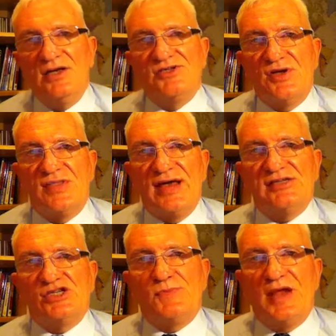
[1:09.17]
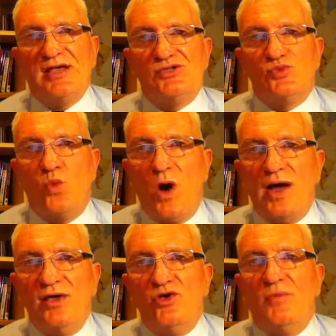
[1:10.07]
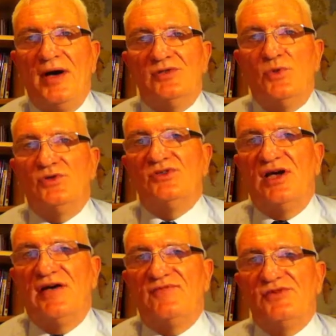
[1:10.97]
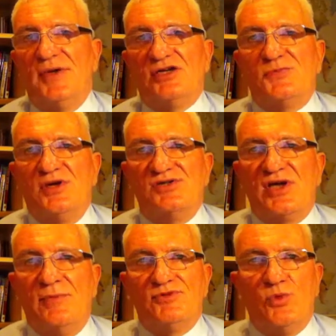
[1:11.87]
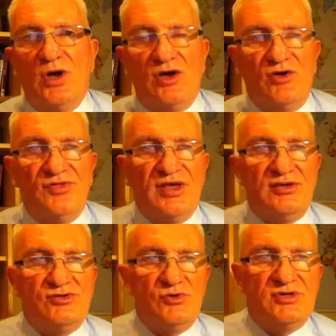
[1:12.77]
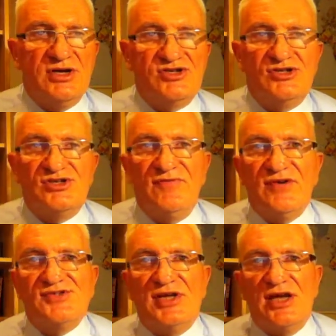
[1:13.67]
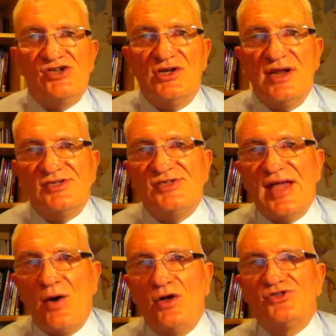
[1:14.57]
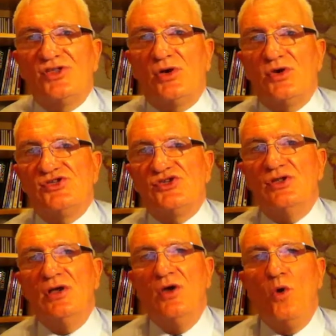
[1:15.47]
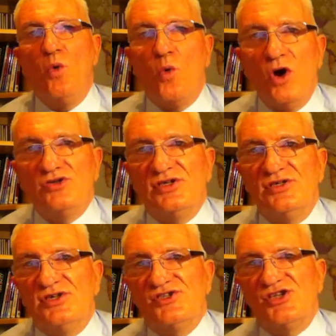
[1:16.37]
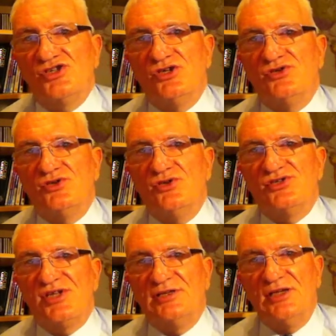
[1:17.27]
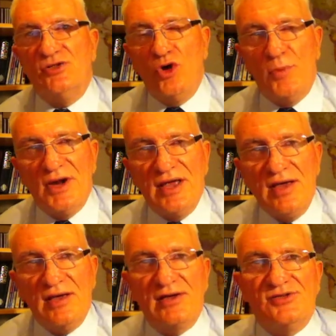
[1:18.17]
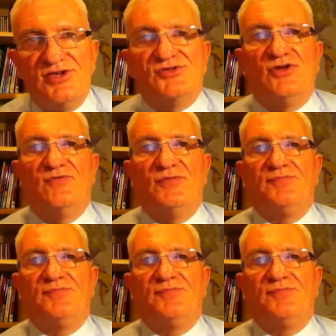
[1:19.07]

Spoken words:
So that explains why you might want to have some experts come to work on the due diligence investigation. Let's now answer the question, what does such a study normally consist of?